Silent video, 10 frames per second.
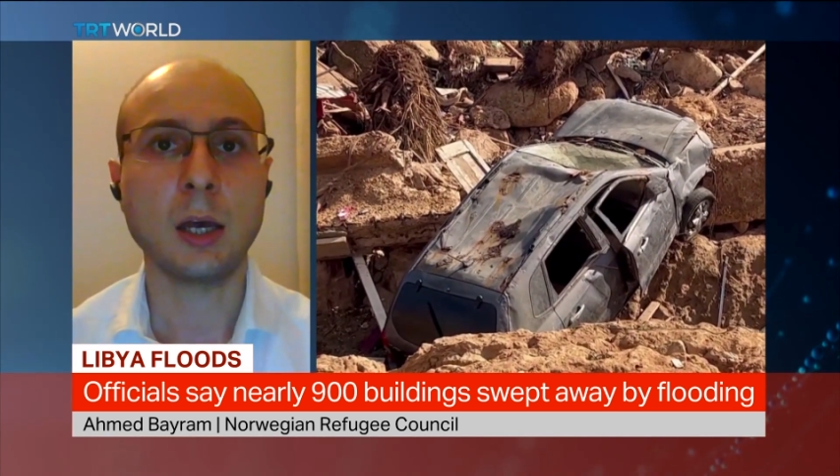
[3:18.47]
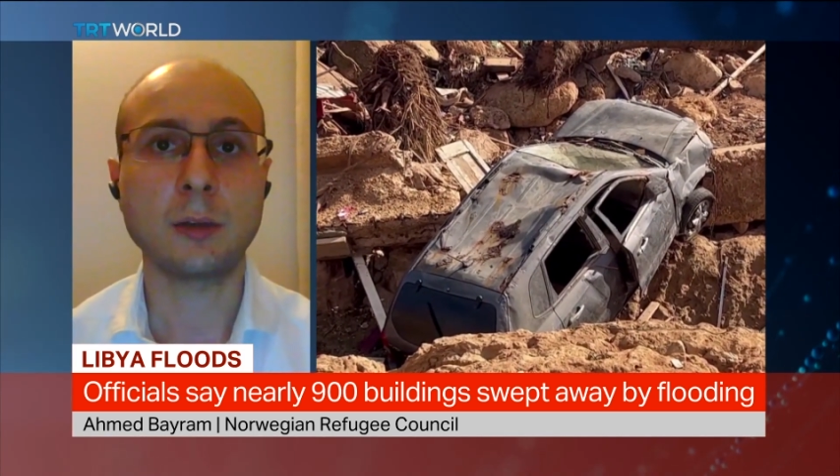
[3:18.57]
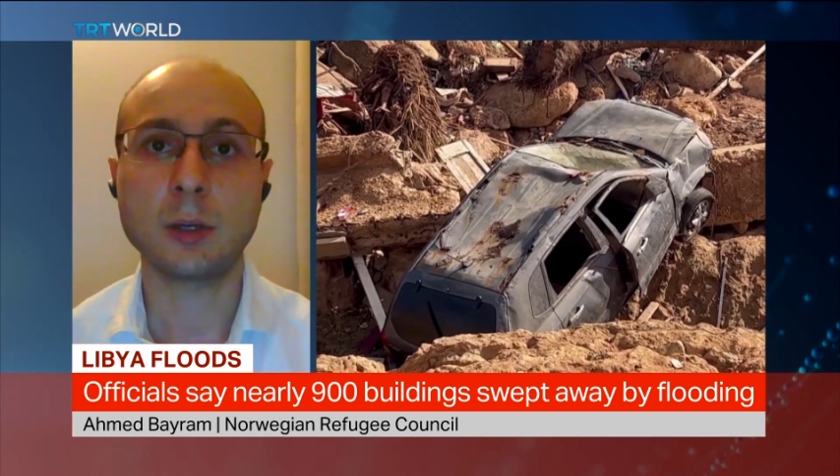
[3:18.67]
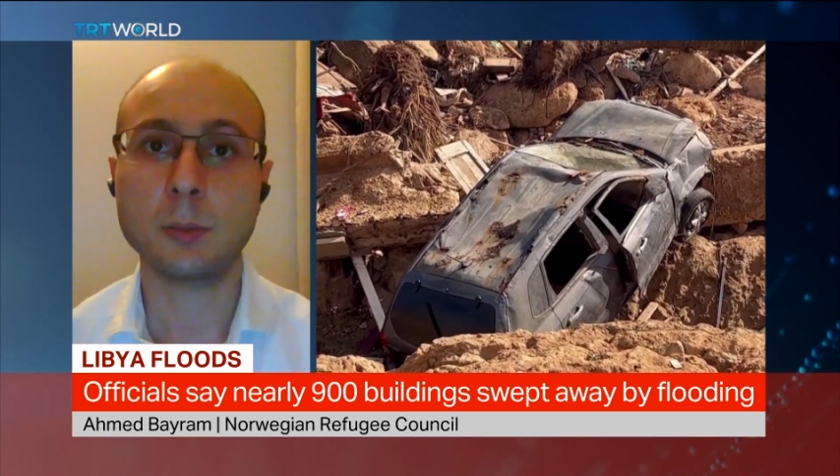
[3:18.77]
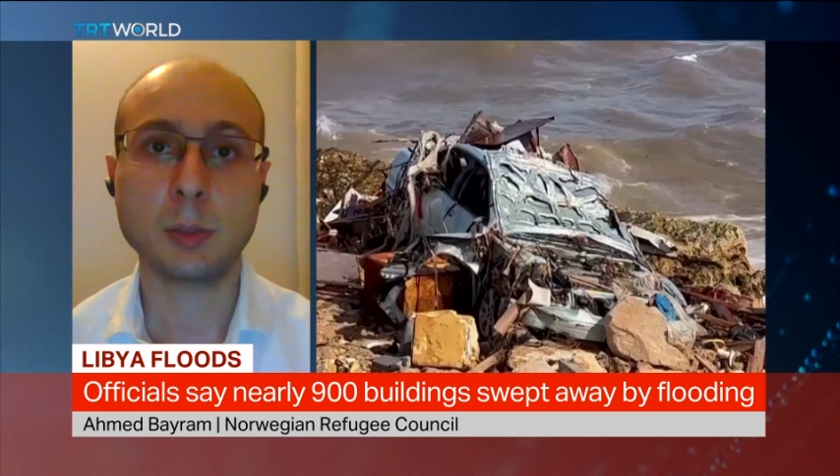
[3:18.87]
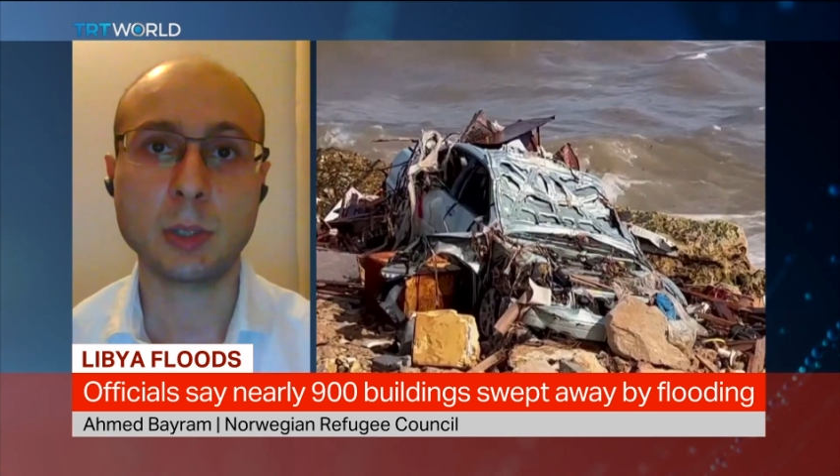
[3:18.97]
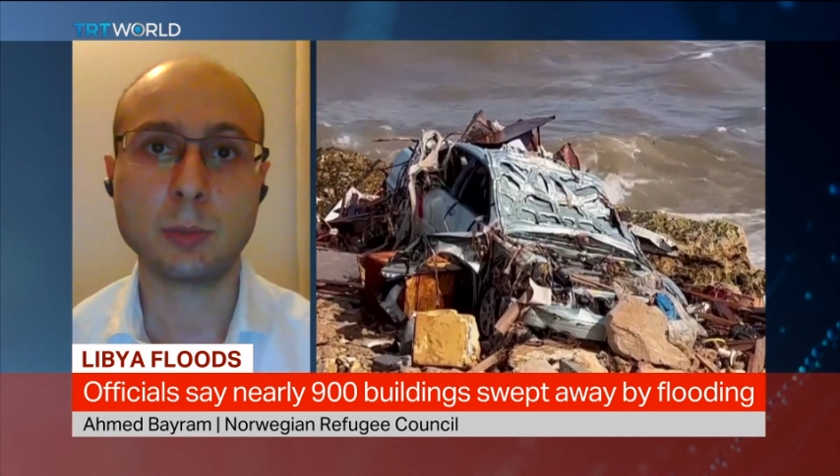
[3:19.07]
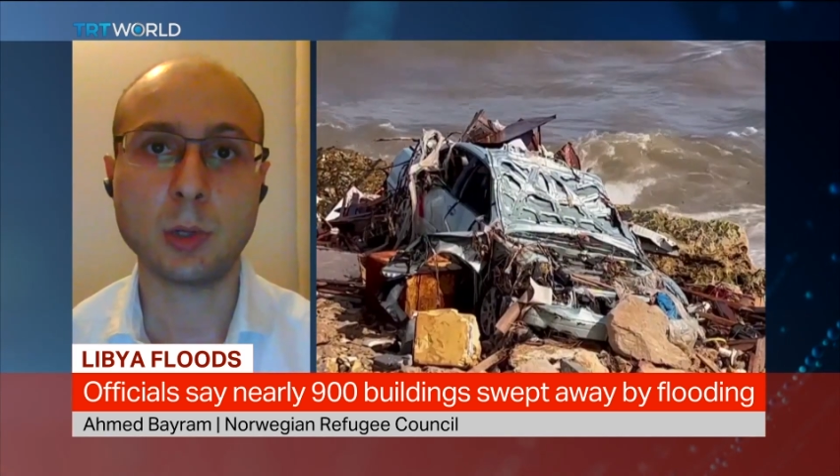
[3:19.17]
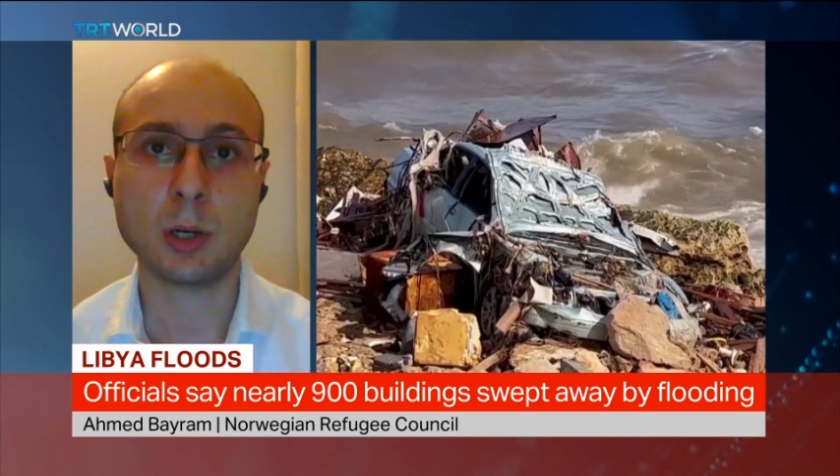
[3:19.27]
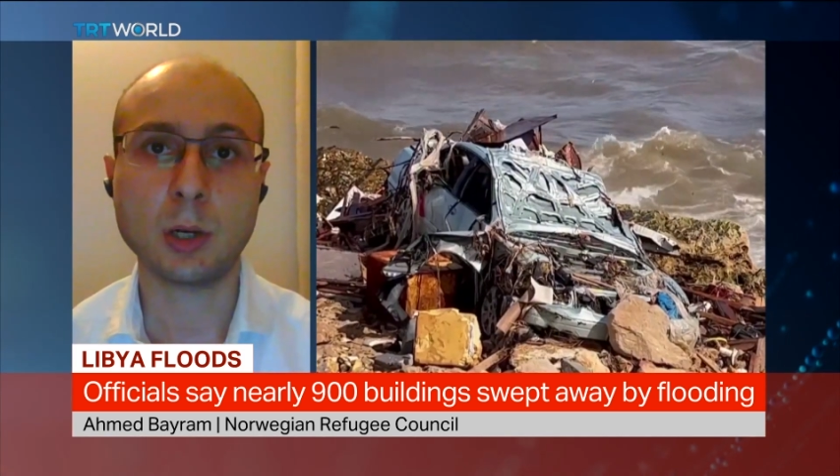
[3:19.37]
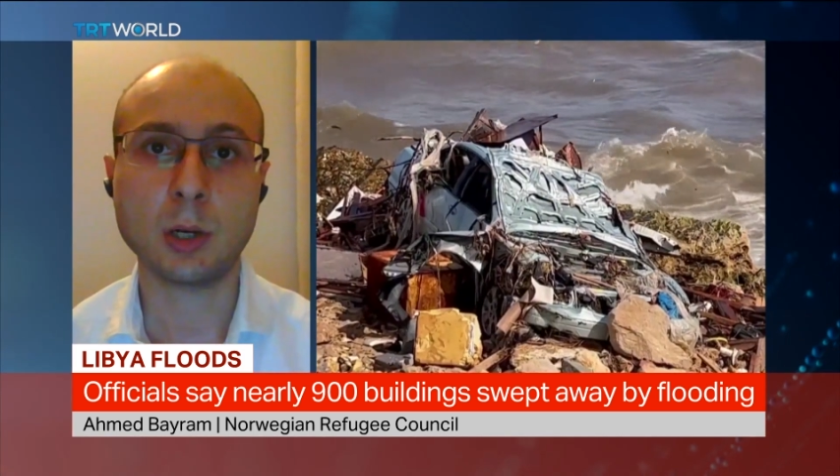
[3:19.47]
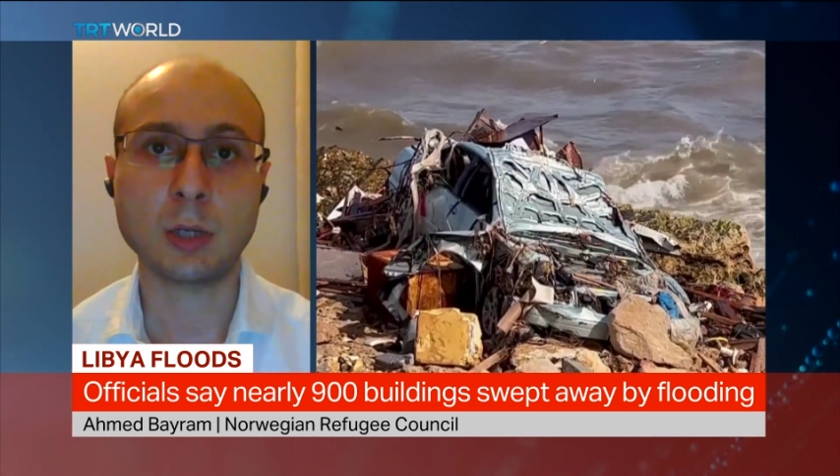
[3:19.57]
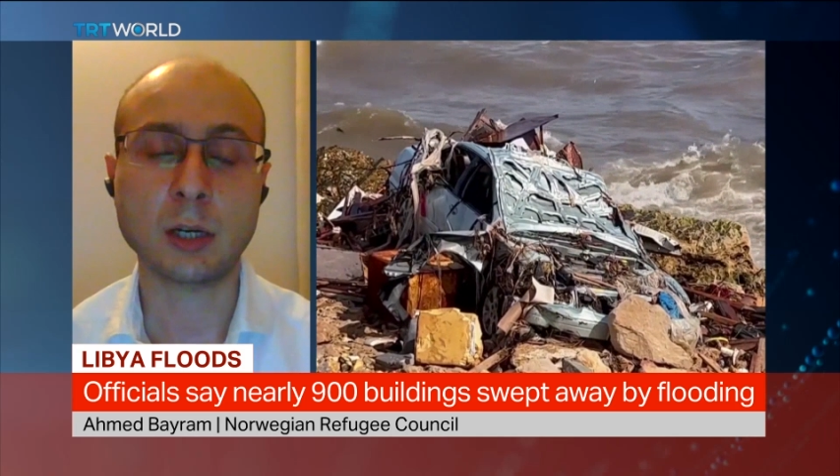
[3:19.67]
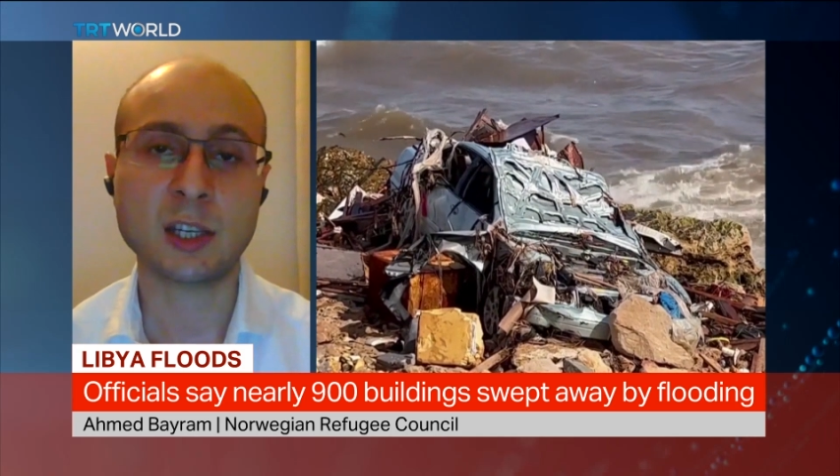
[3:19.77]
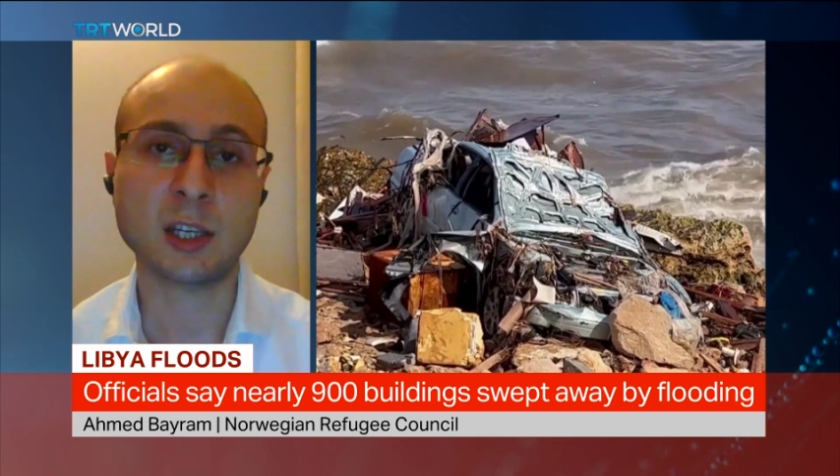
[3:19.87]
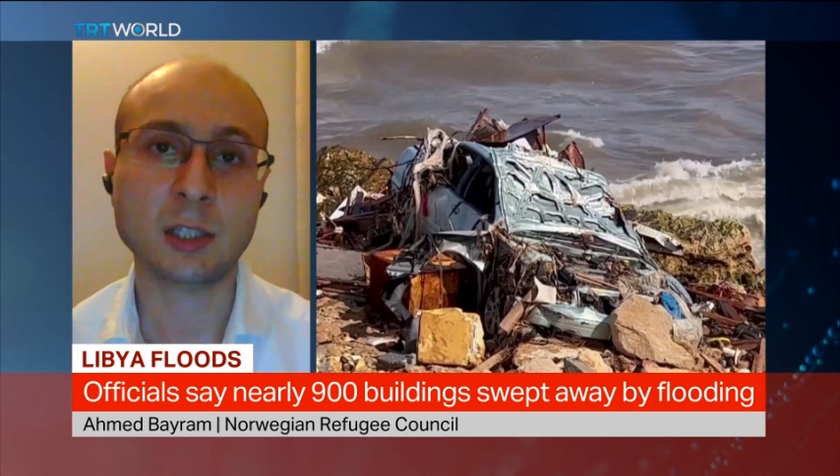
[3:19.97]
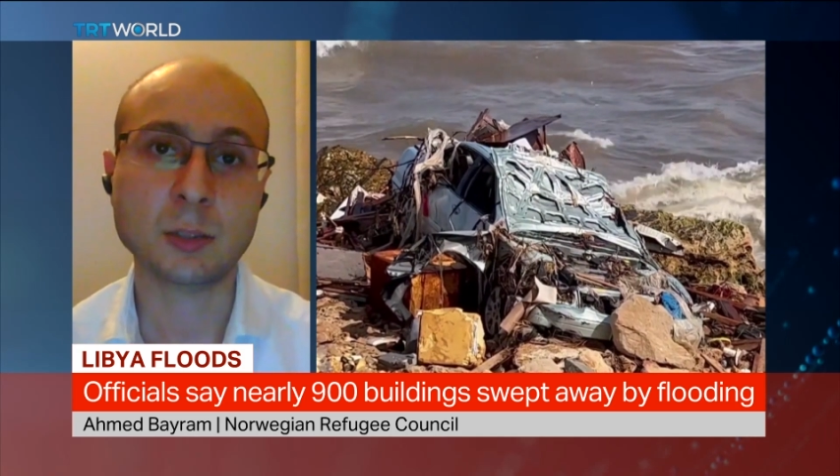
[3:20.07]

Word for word: Uh, the Libyan people are, are